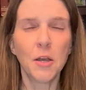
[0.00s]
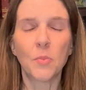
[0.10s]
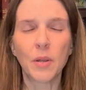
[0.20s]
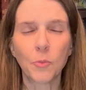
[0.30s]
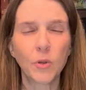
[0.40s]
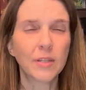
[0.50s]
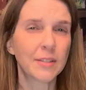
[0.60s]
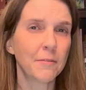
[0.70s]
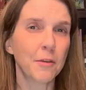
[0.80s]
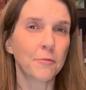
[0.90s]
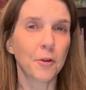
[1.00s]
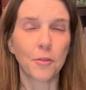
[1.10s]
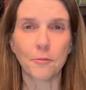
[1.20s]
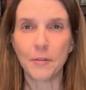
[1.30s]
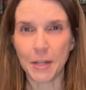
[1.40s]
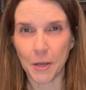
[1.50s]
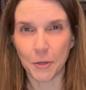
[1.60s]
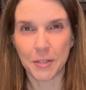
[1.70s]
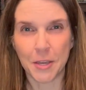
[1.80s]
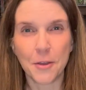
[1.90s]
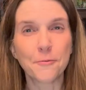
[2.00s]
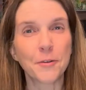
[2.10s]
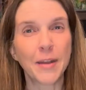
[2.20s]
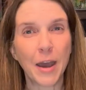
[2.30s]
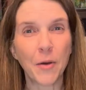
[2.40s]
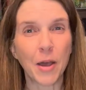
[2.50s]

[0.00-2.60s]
but I'm going to save that for other videos. For now,